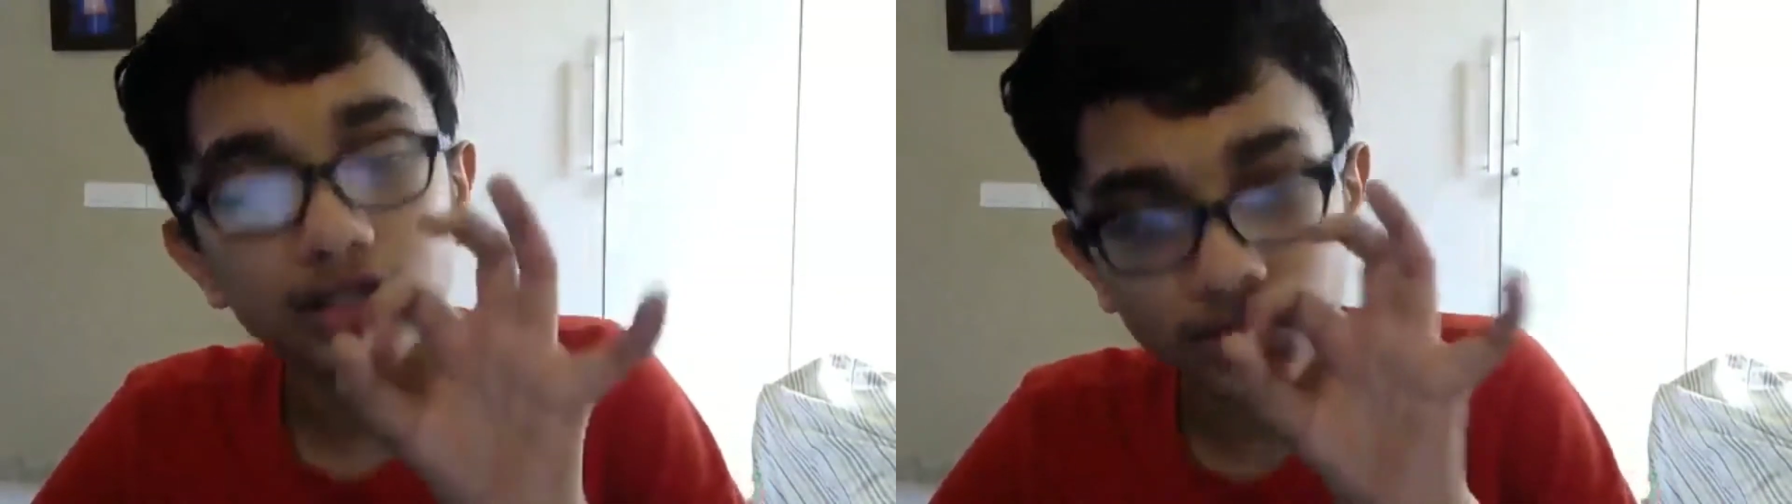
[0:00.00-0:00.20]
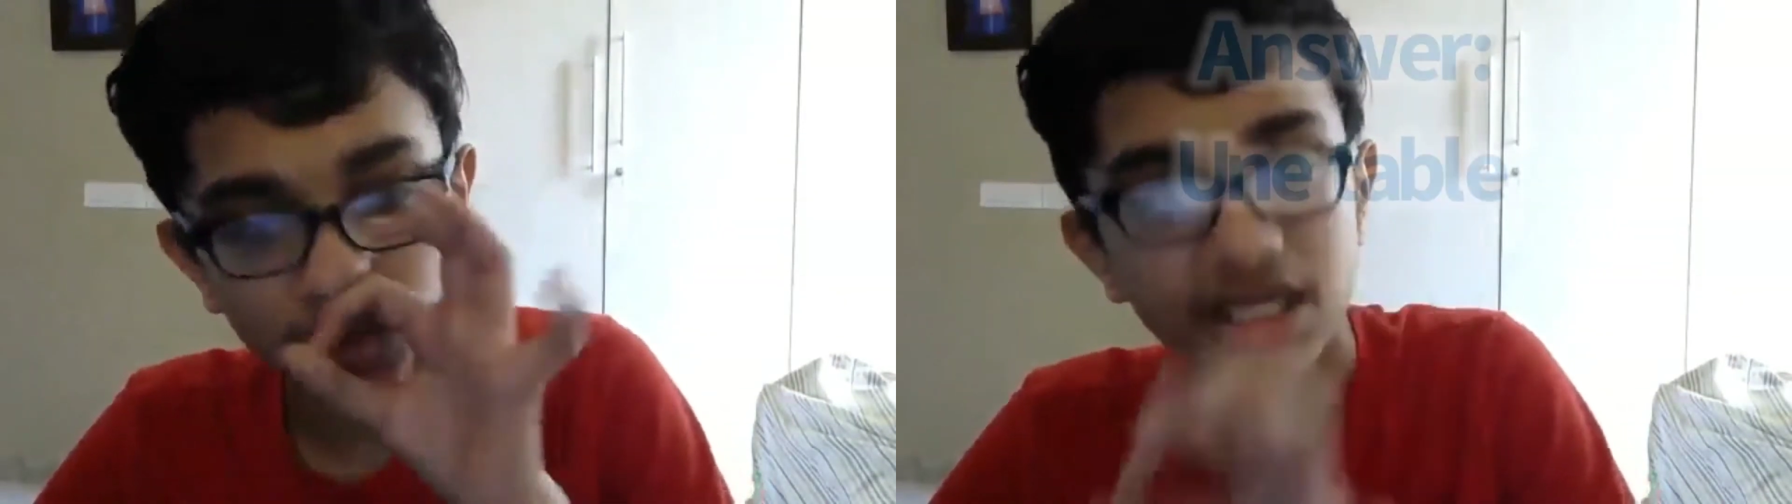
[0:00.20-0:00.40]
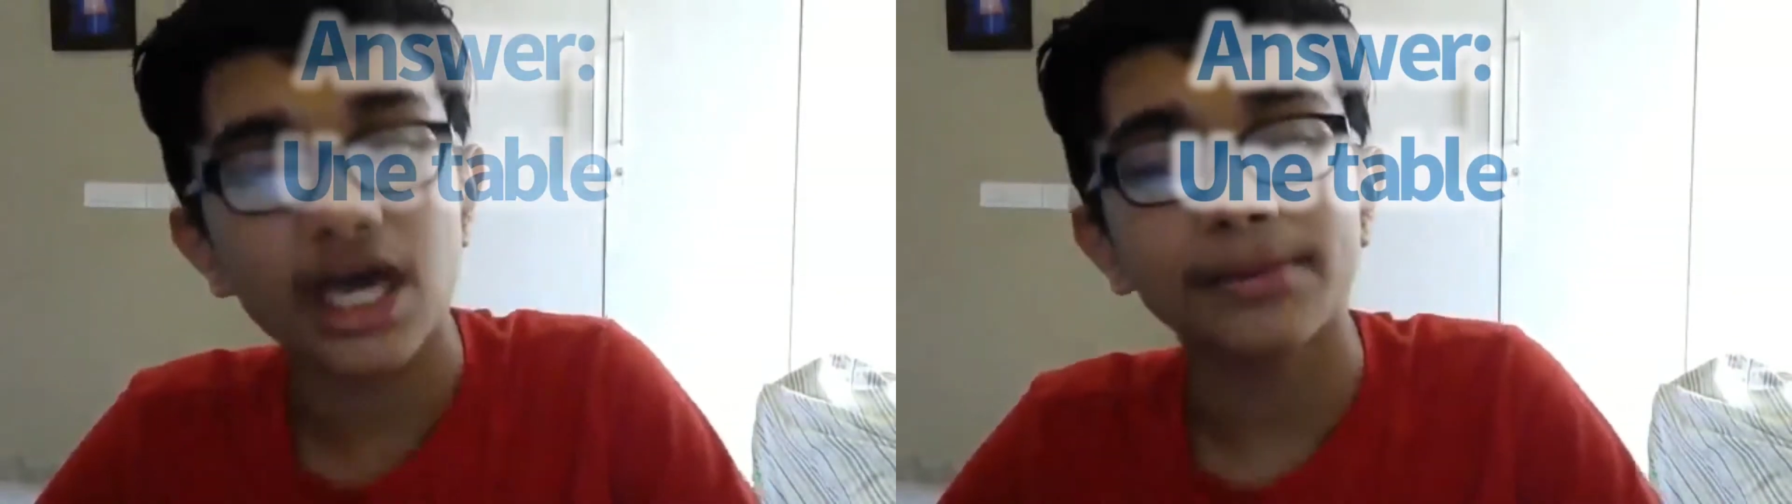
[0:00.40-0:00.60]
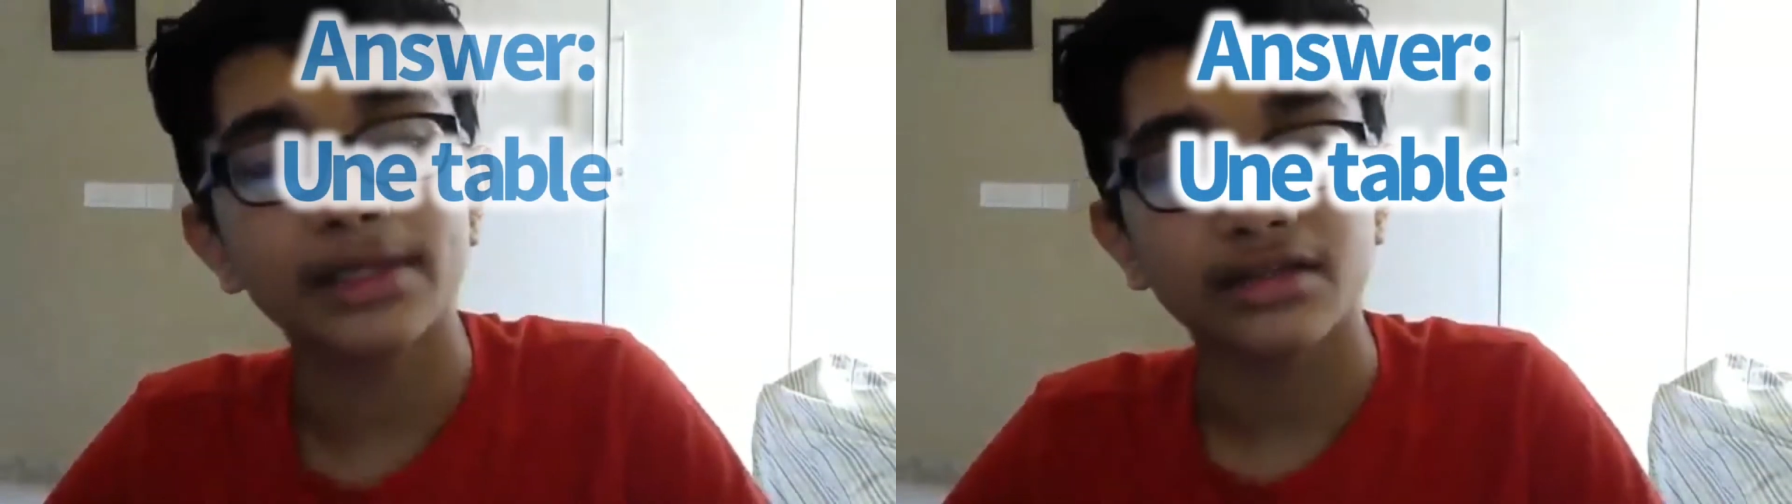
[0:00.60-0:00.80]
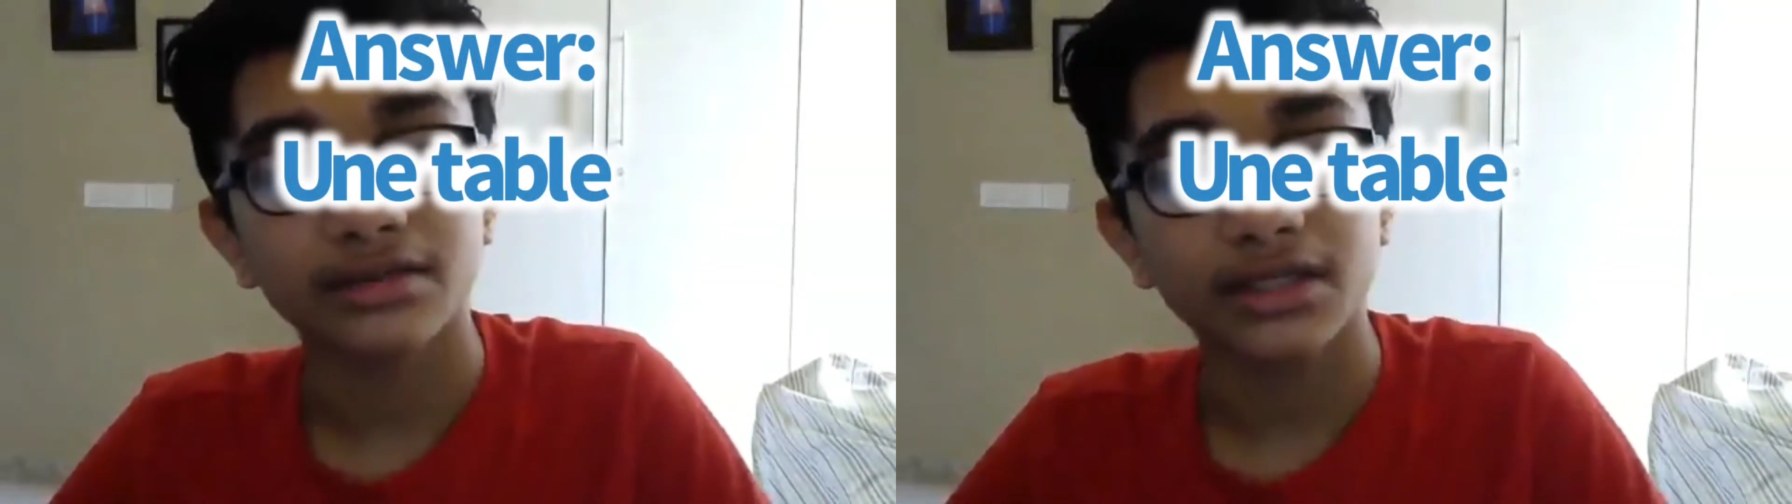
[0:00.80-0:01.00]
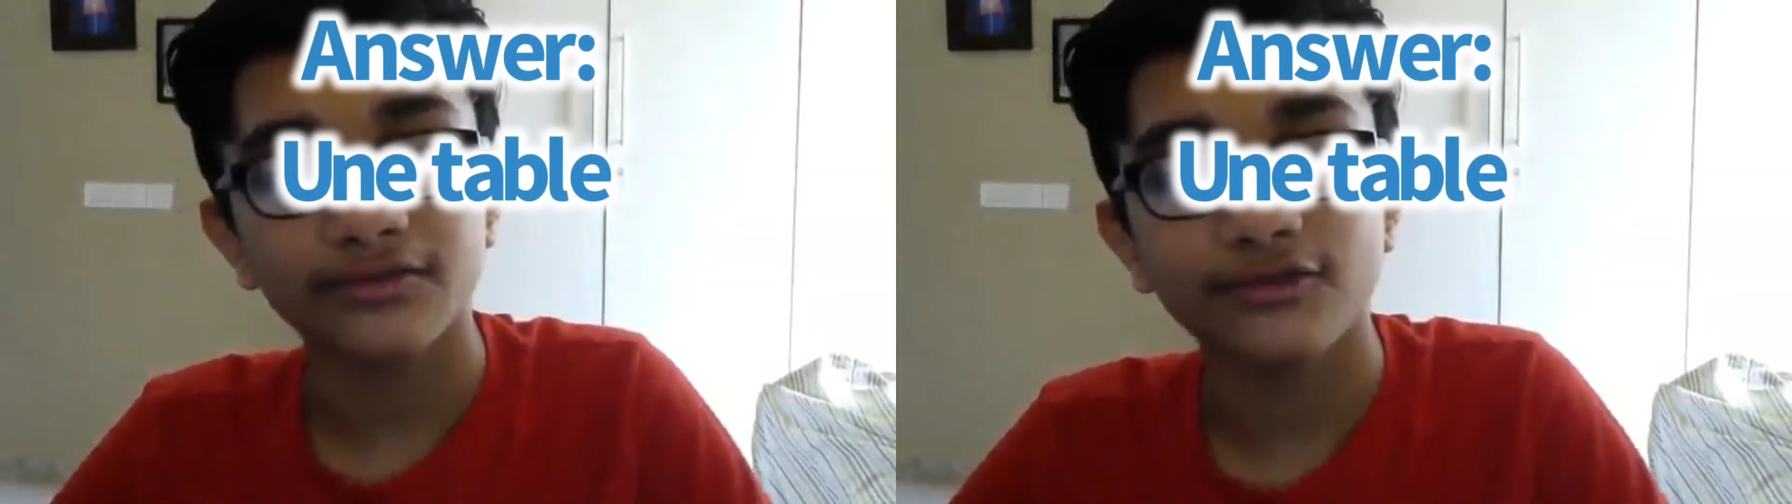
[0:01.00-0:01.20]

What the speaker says: une table in